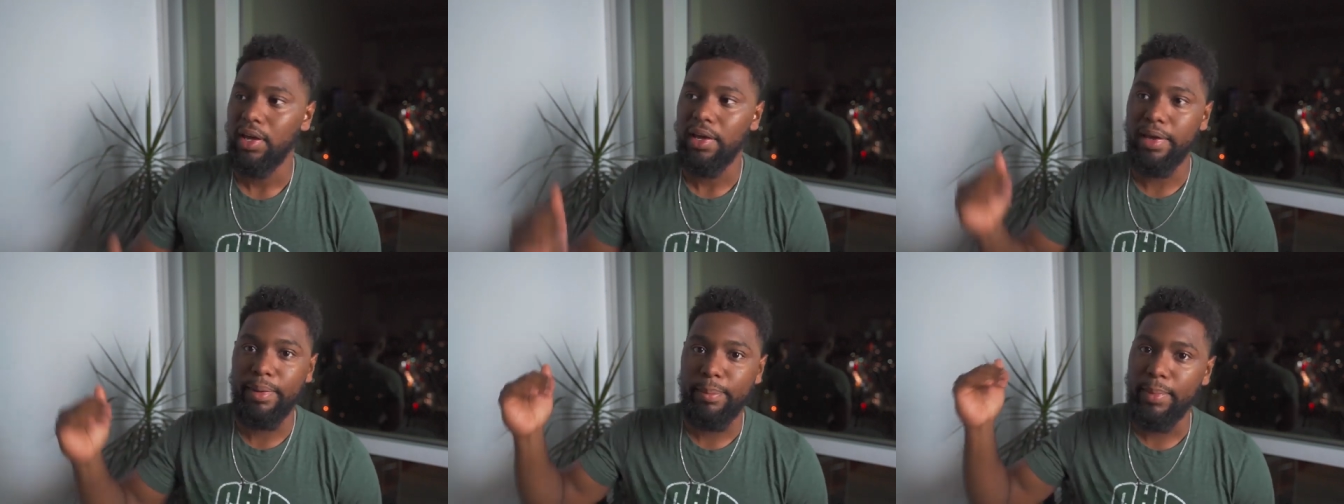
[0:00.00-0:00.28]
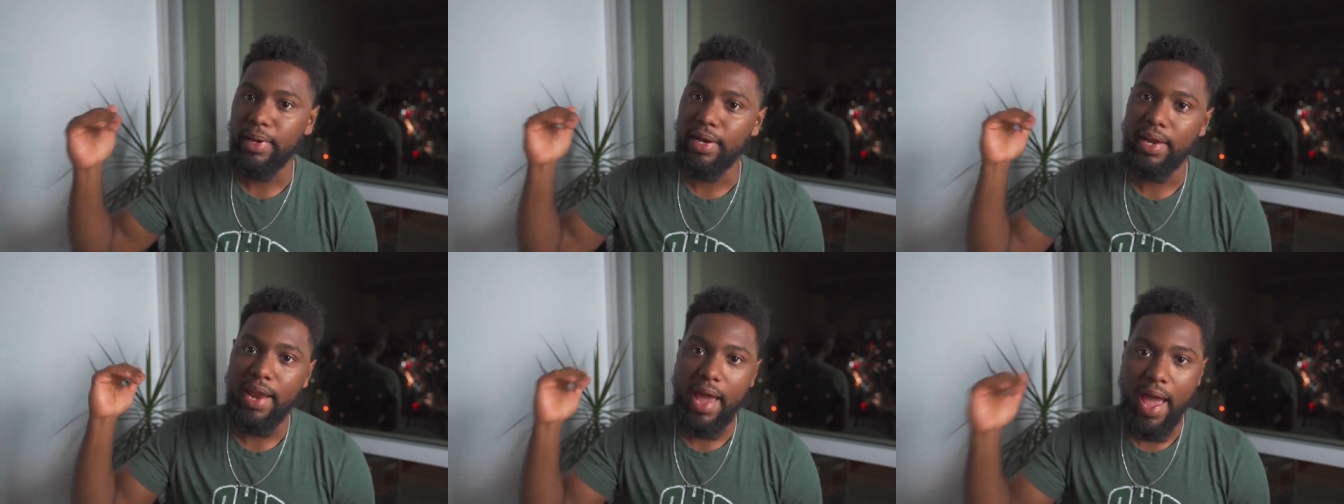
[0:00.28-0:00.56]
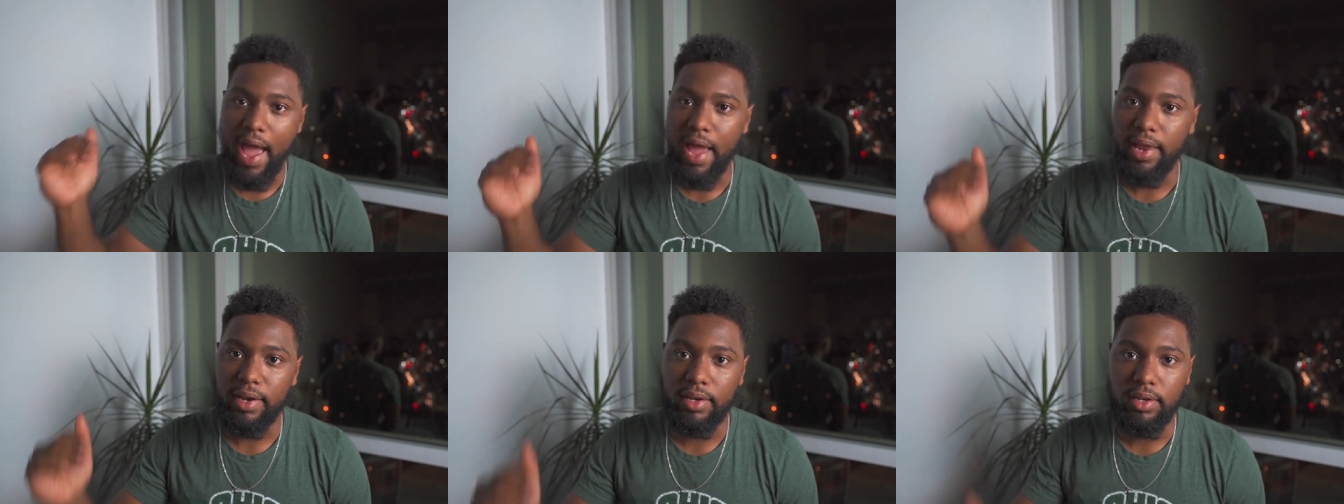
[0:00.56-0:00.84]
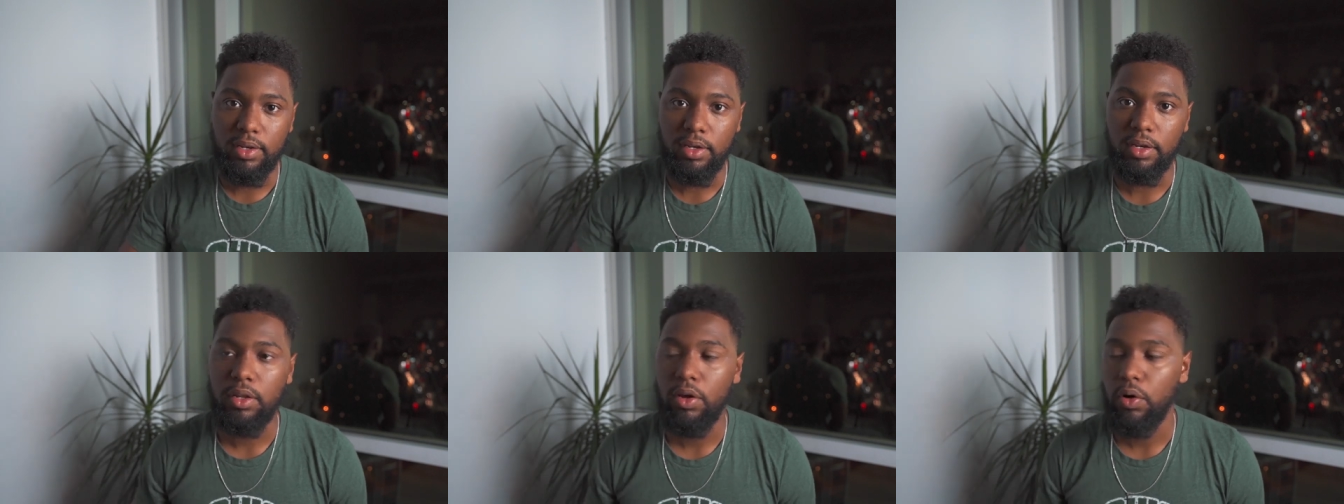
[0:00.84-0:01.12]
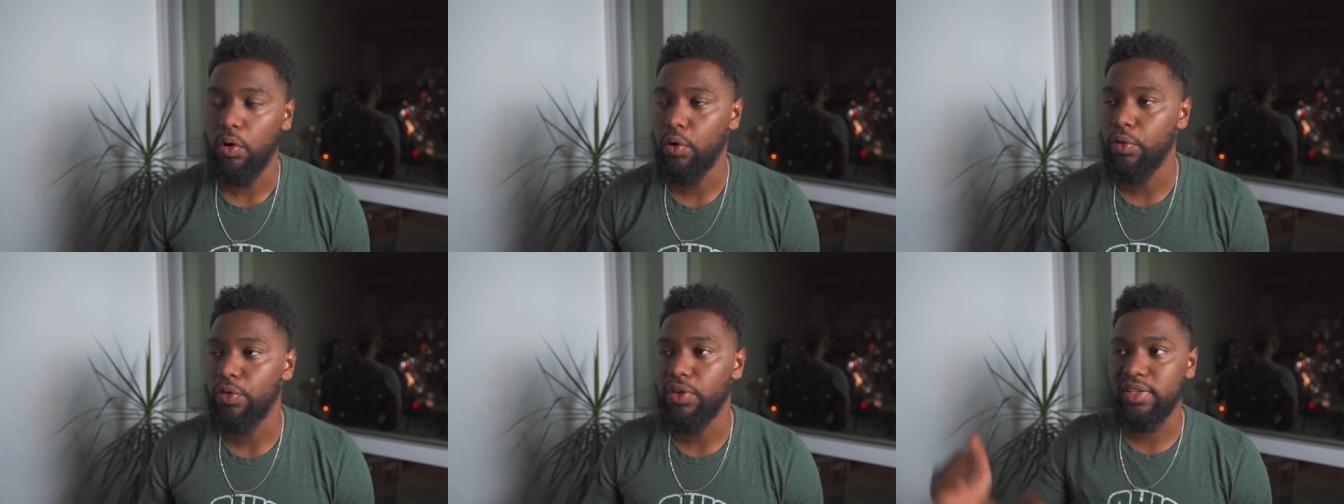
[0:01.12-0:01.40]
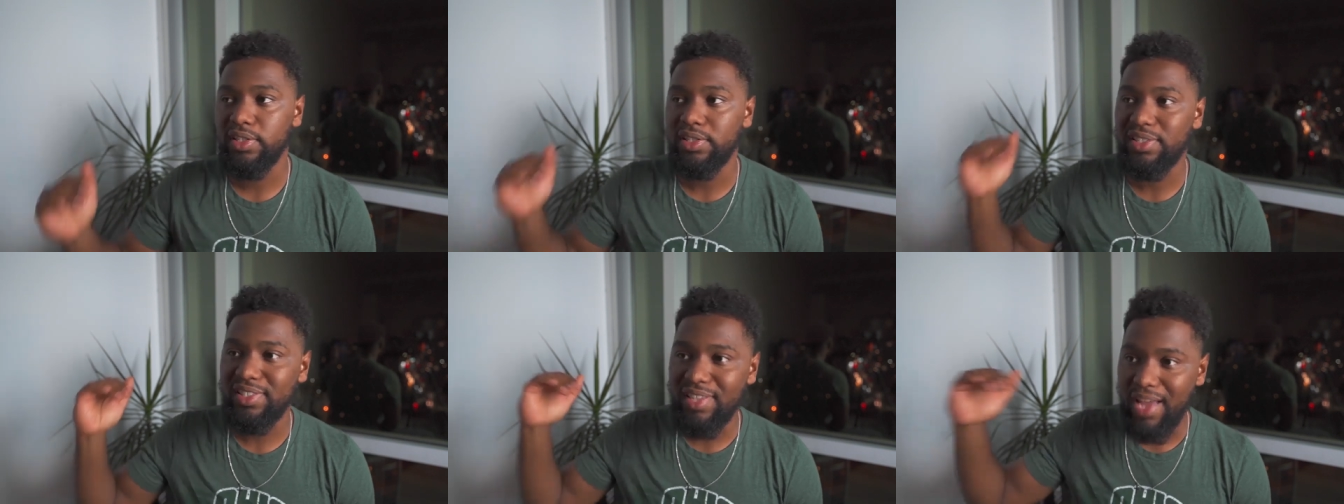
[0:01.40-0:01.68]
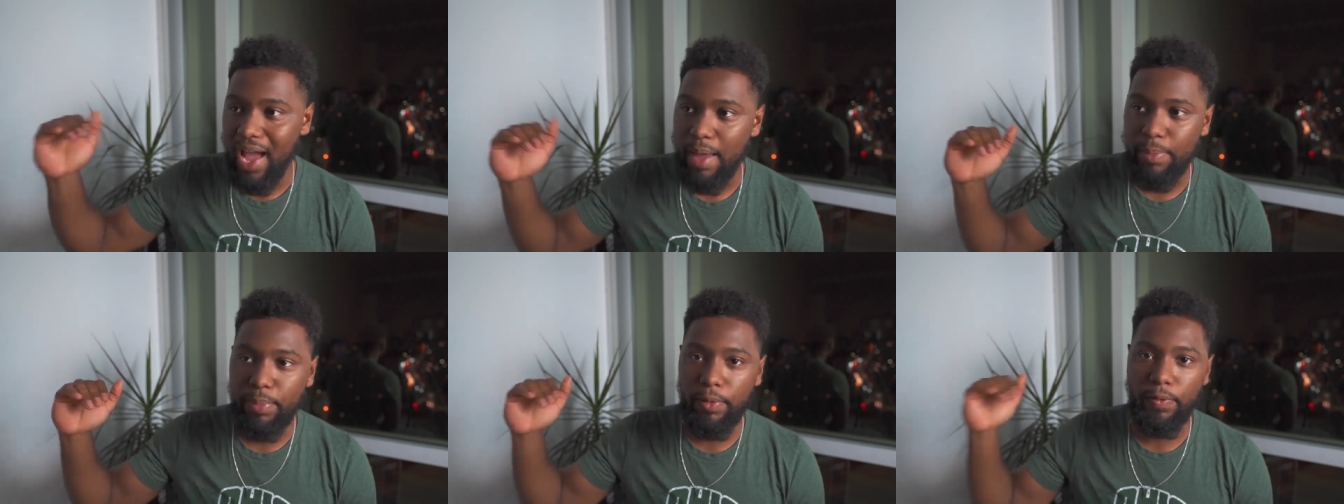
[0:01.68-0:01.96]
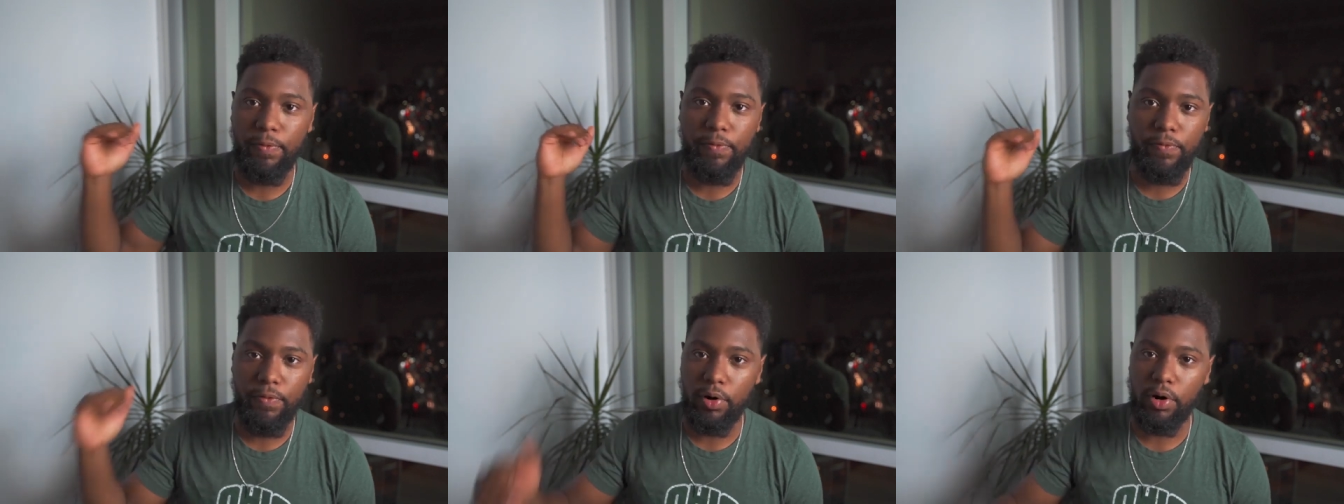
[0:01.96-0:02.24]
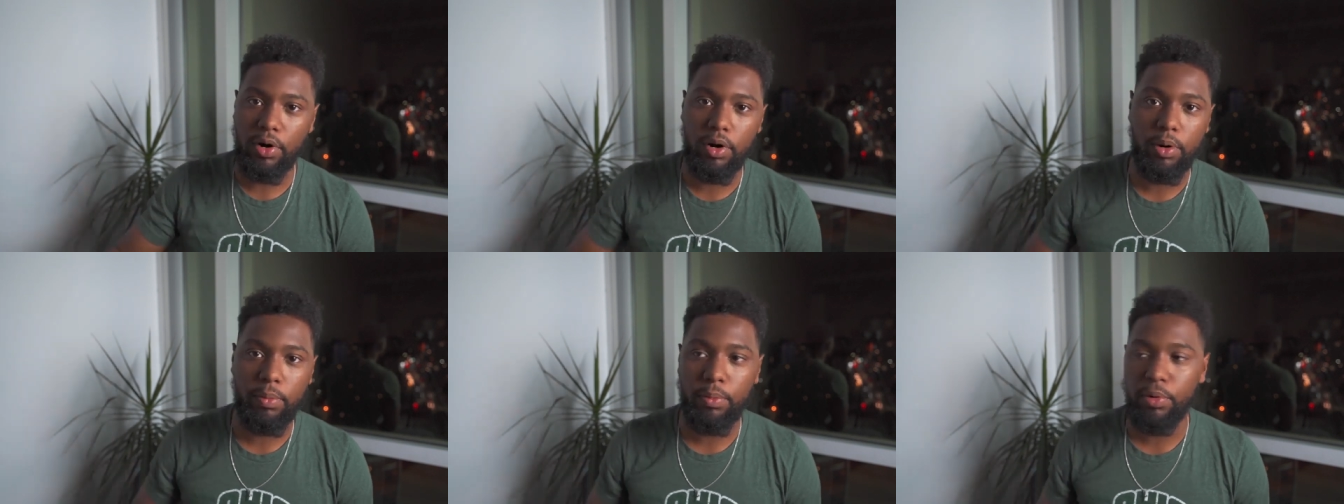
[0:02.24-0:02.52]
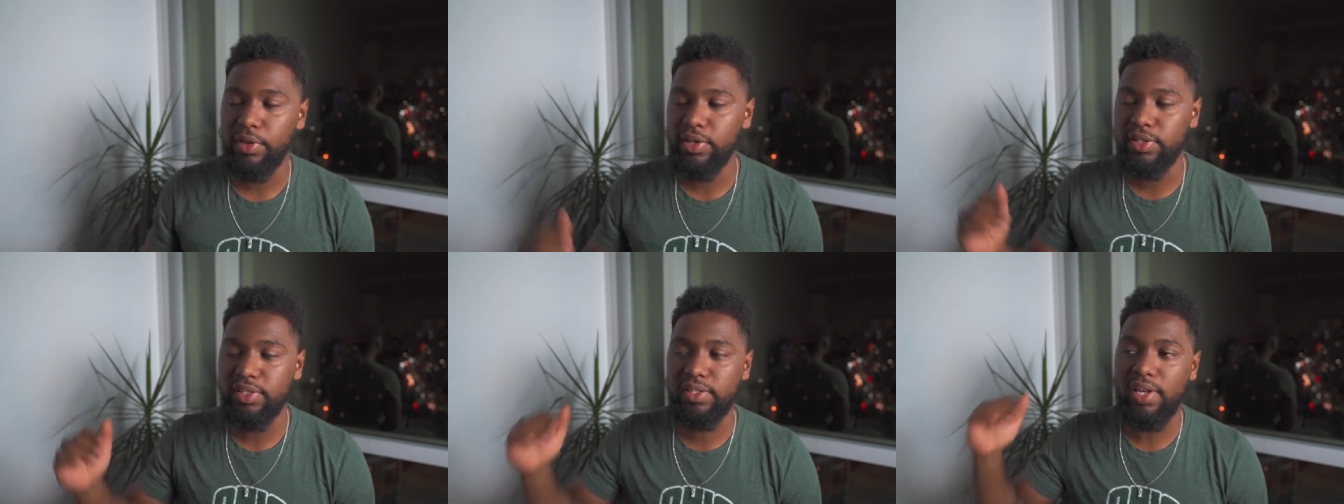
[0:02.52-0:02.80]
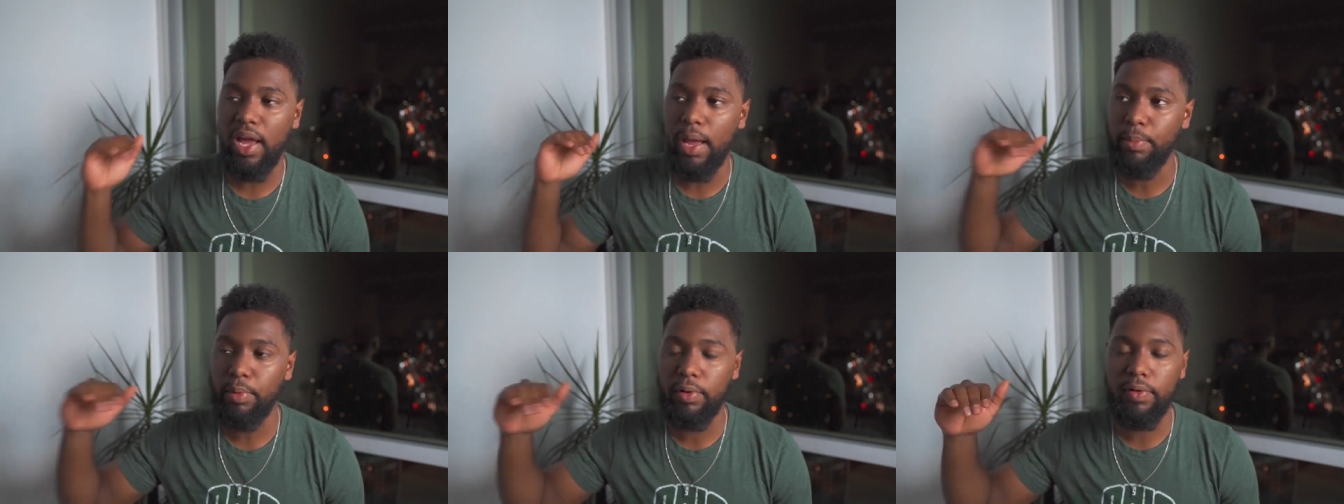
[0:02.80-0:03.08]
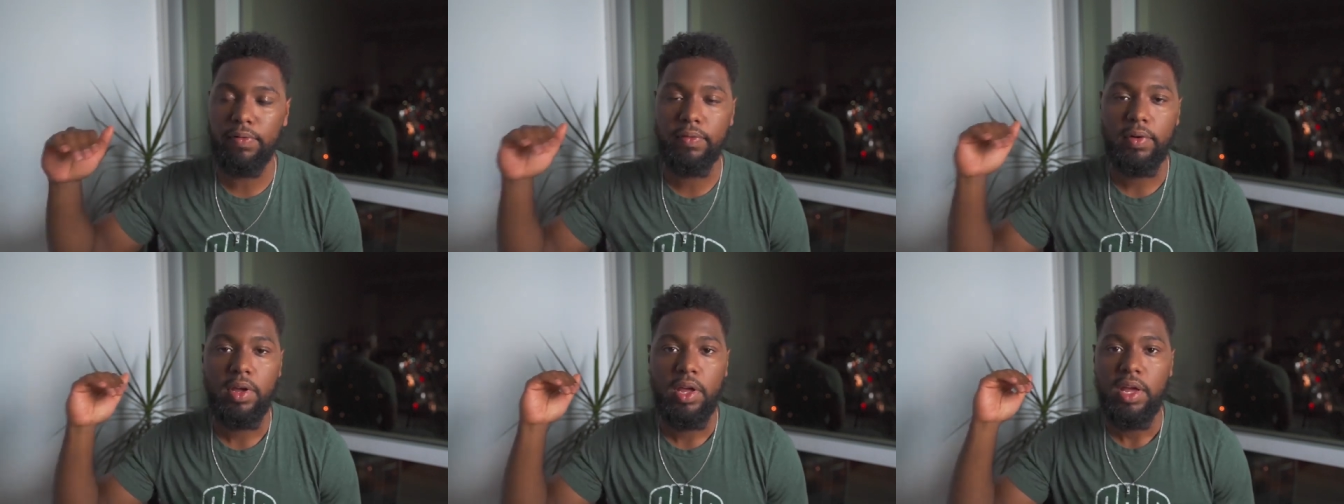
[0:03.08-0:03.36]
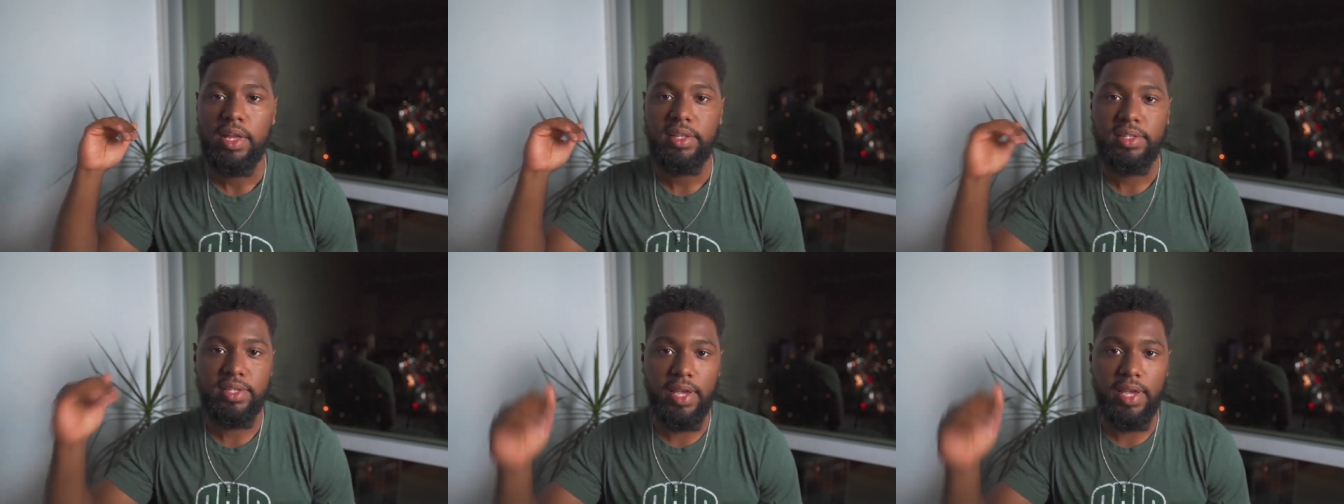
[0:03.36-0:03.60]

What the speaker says: in Manhattan or this type of firm or this type of